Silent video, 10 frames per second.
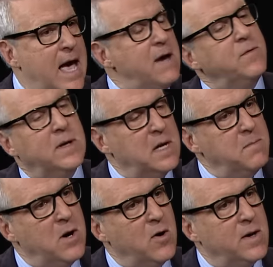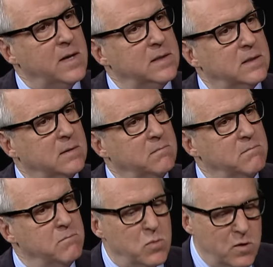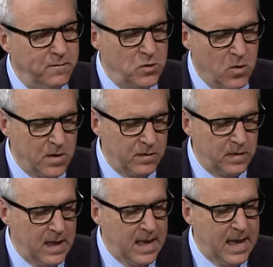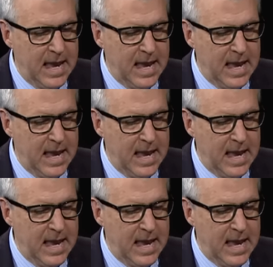African Americans move north